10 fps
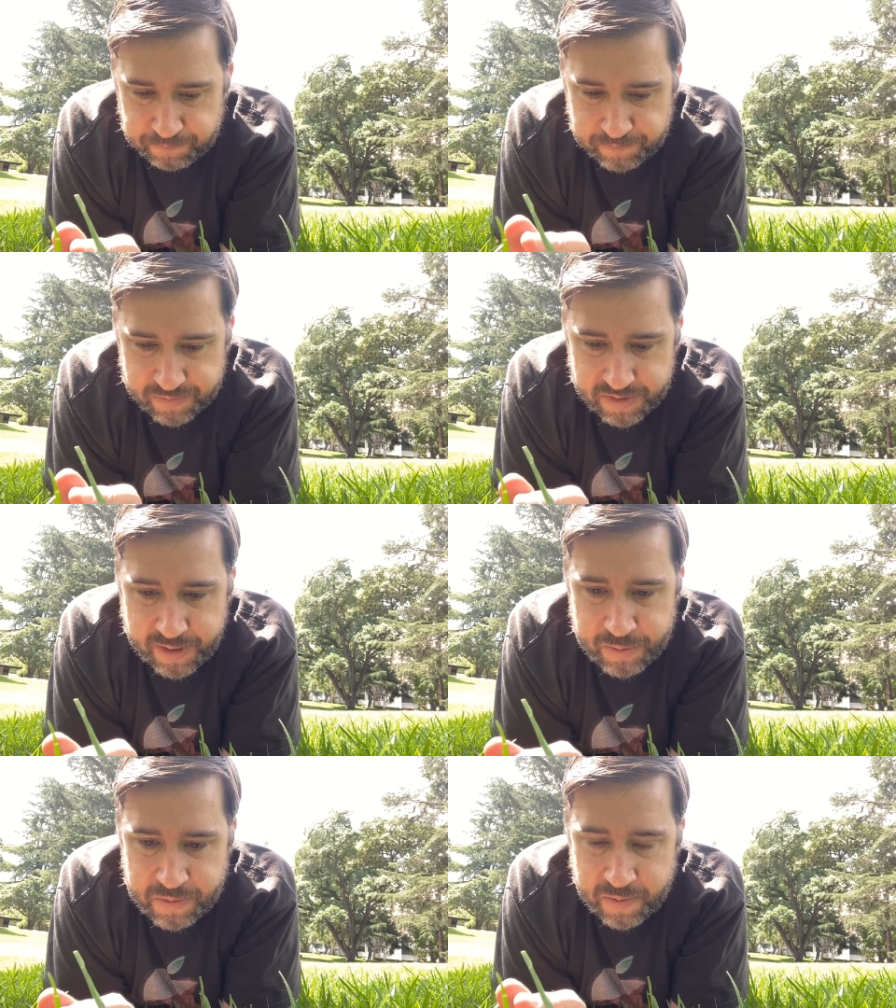
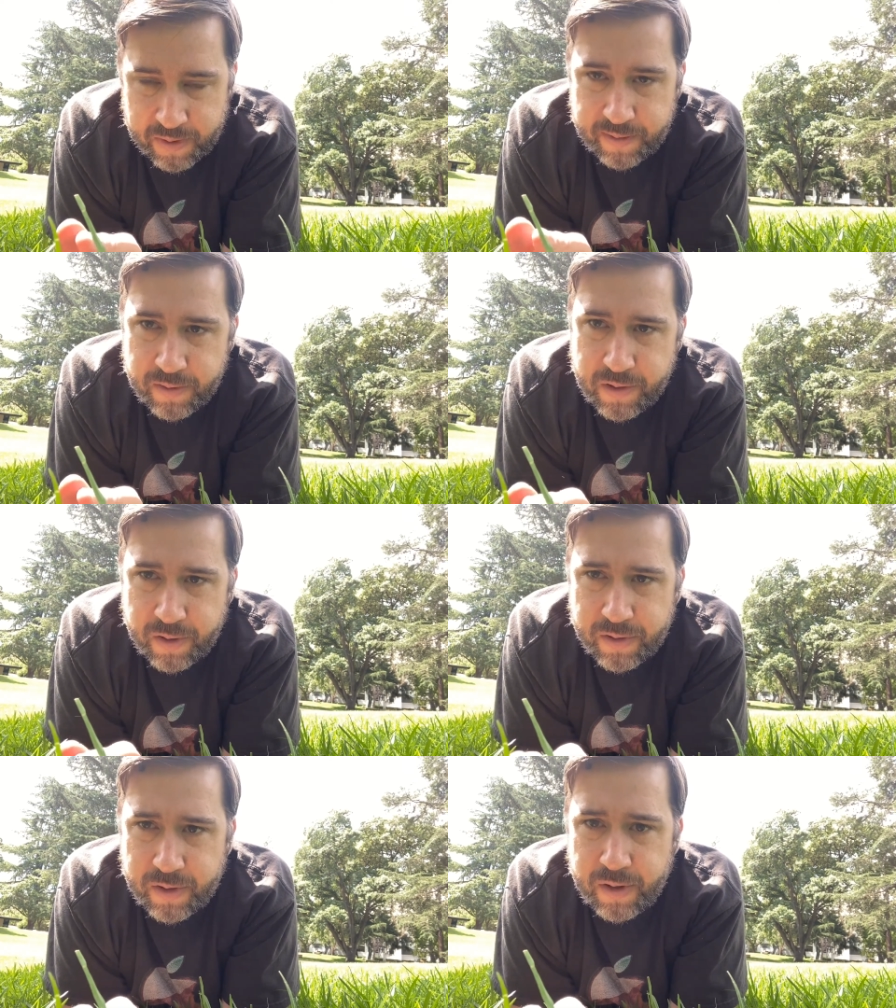Excuse me, but I feel
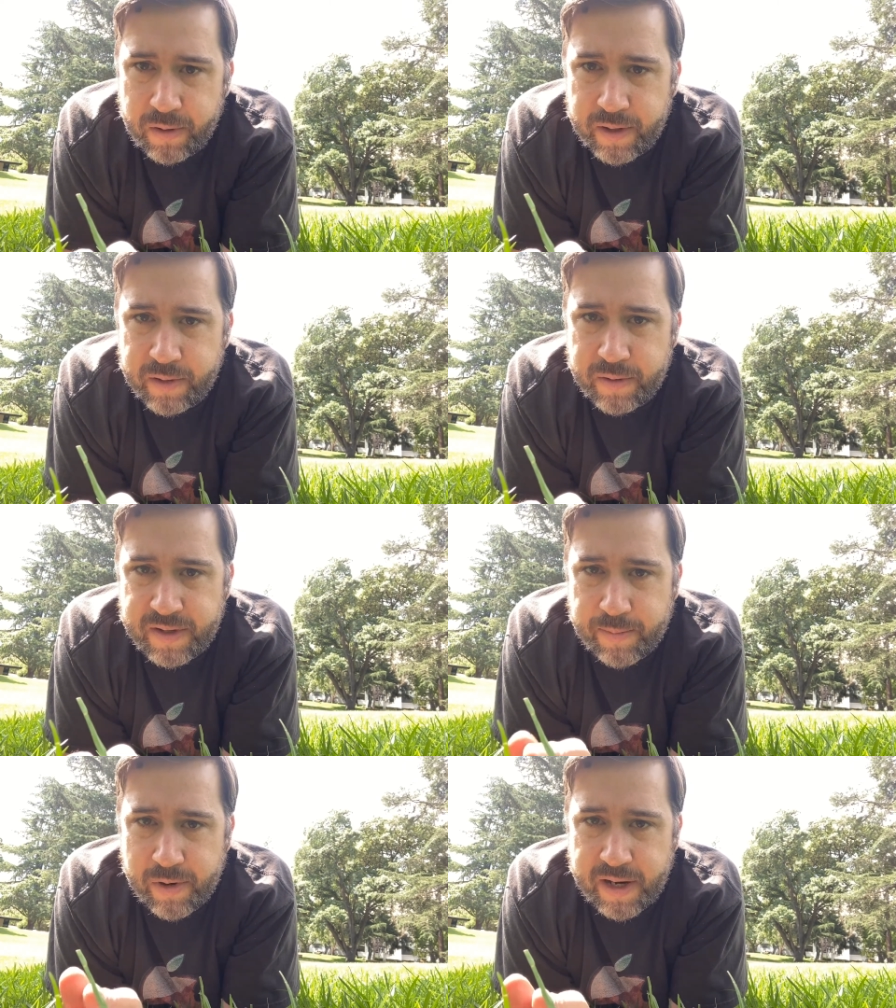called to go into a
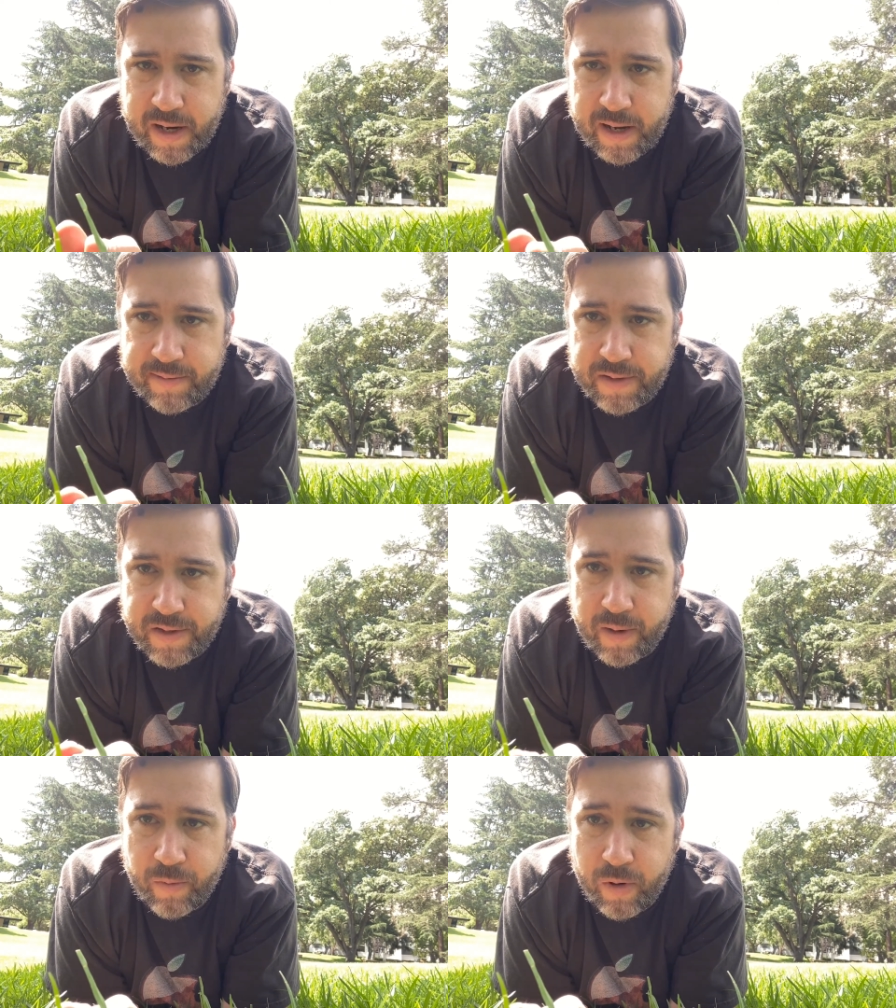deeper dive and
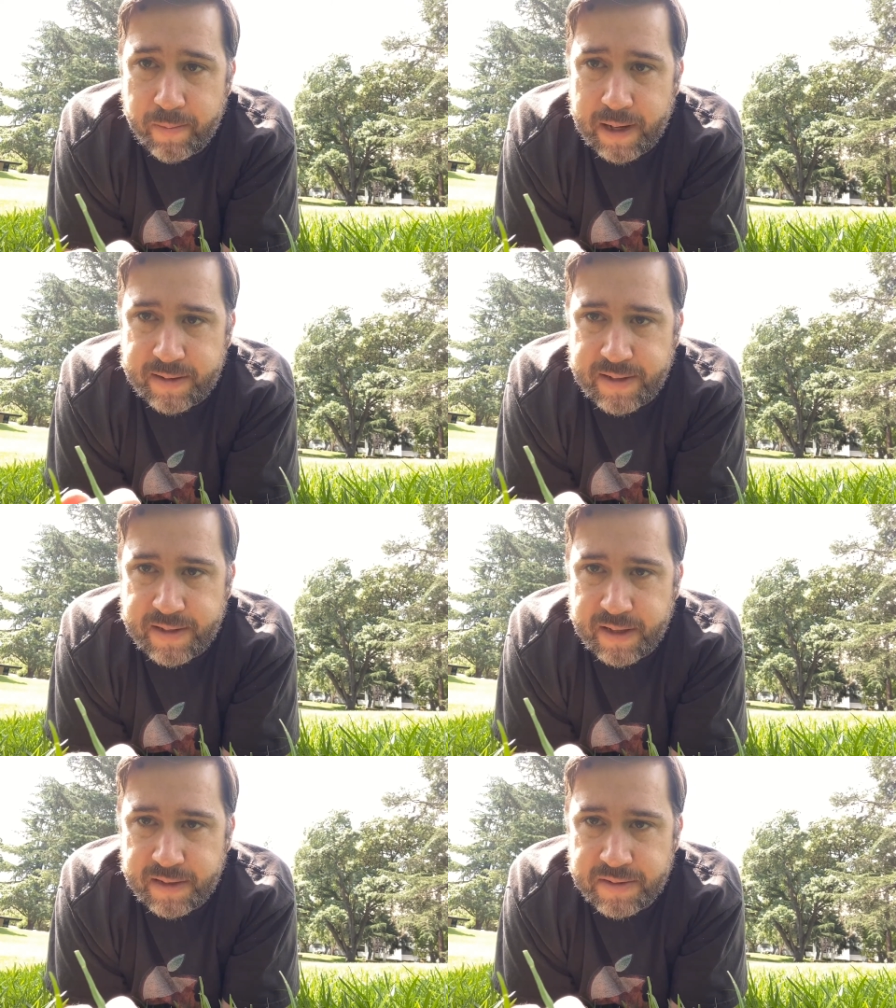talk more about these
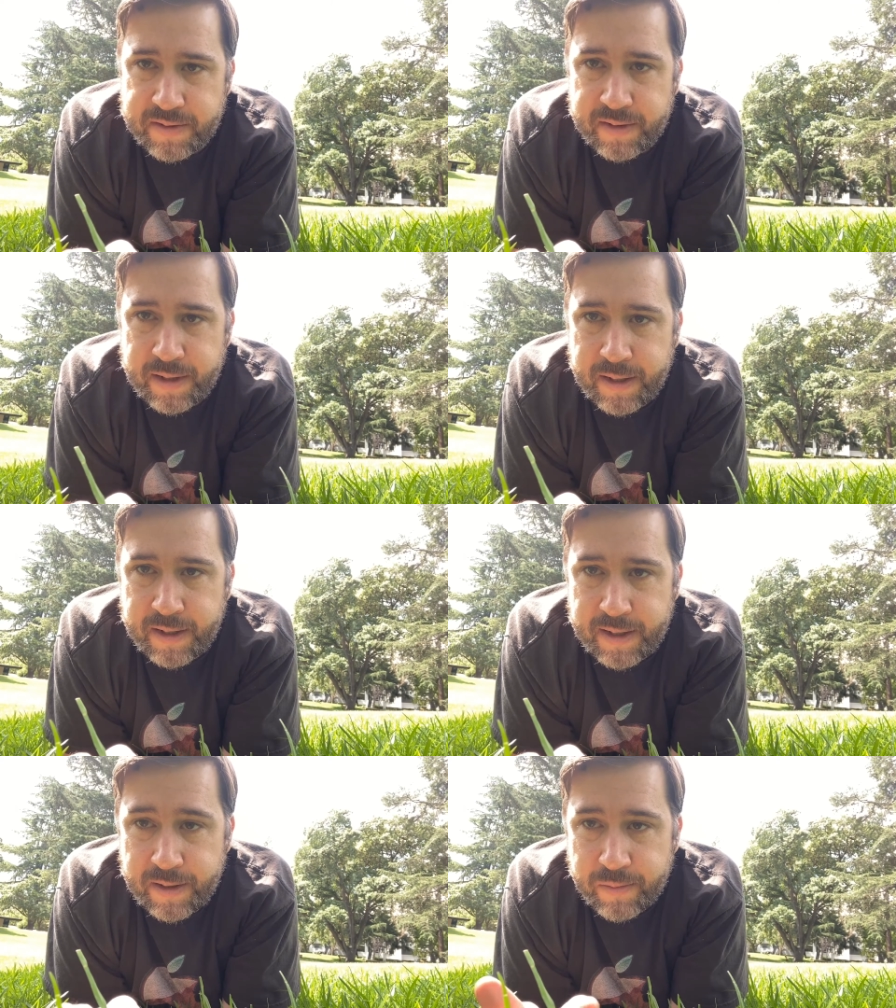things,
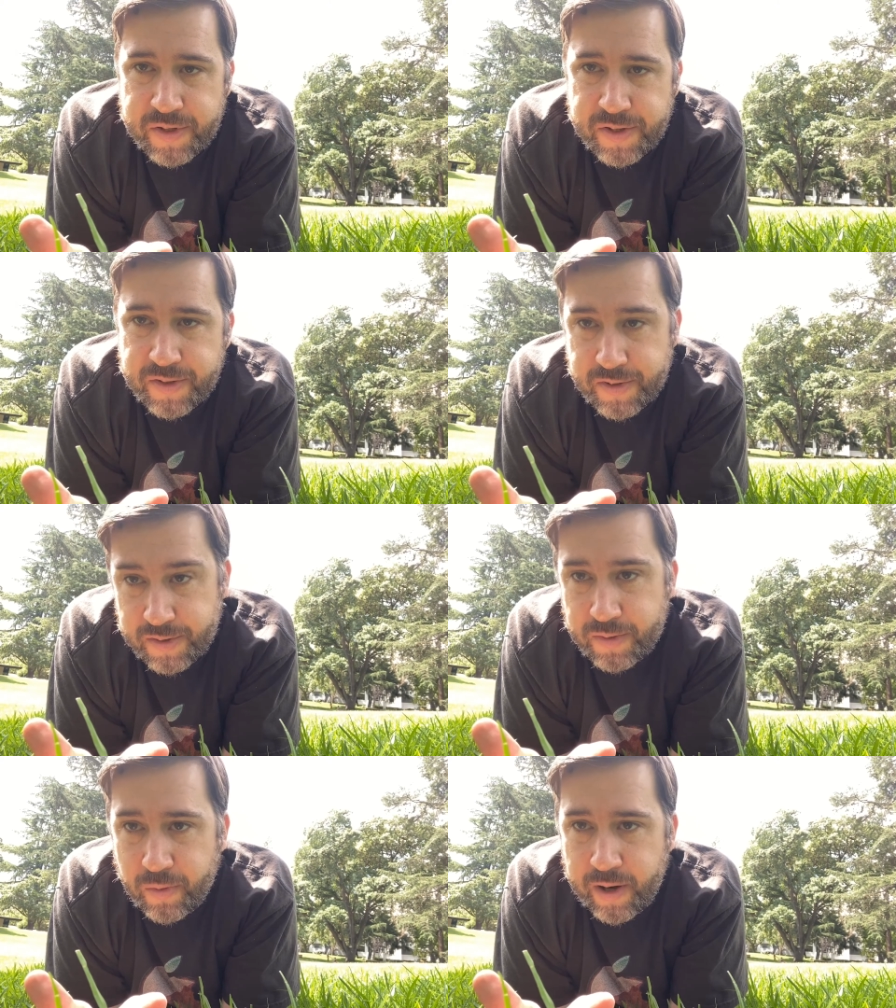which
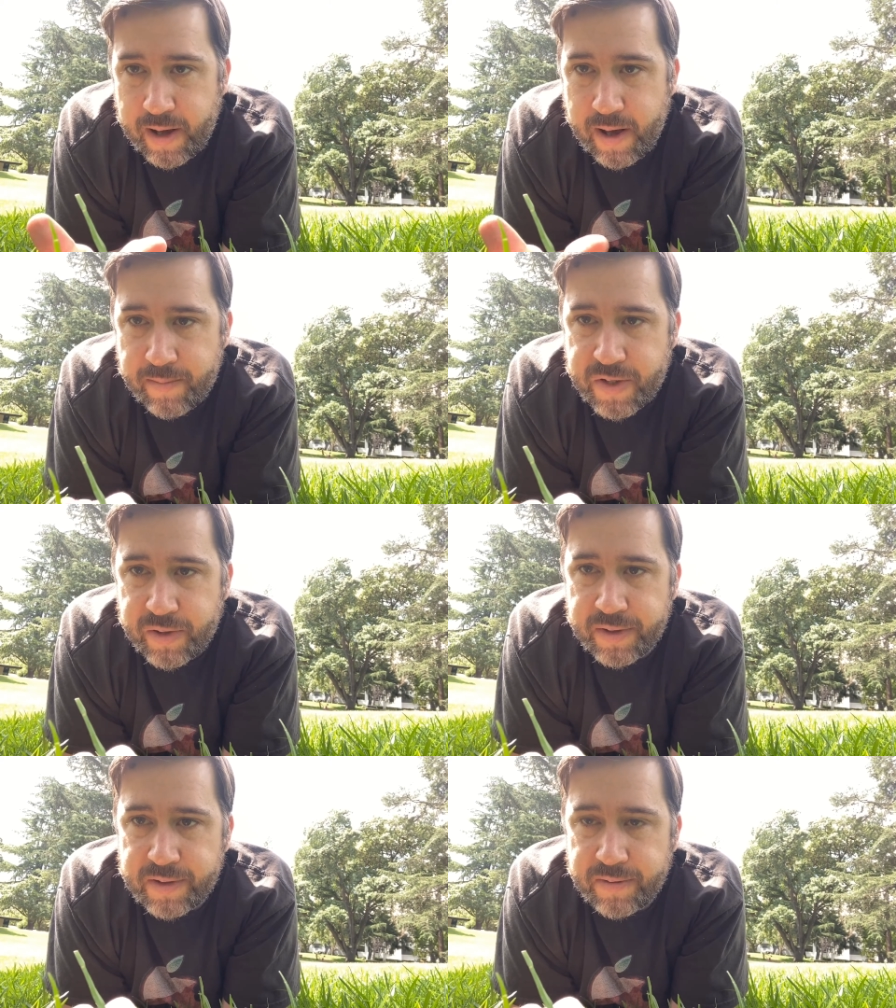is why I'm
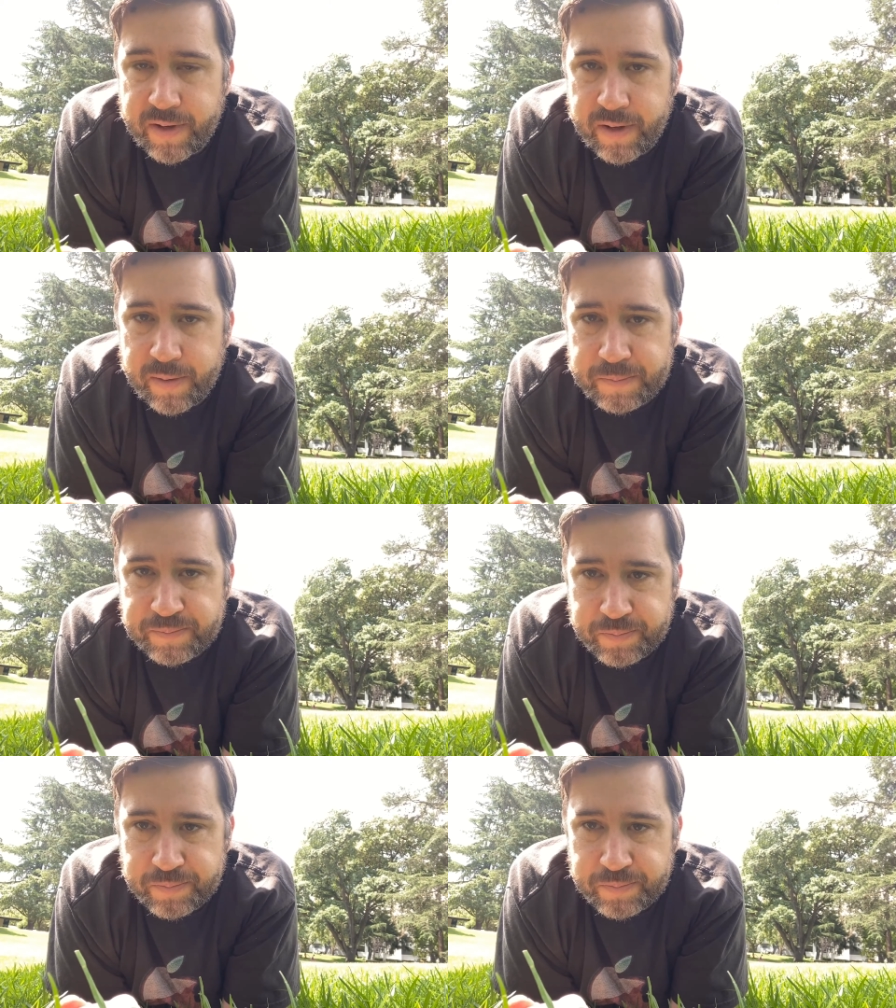shooting this video,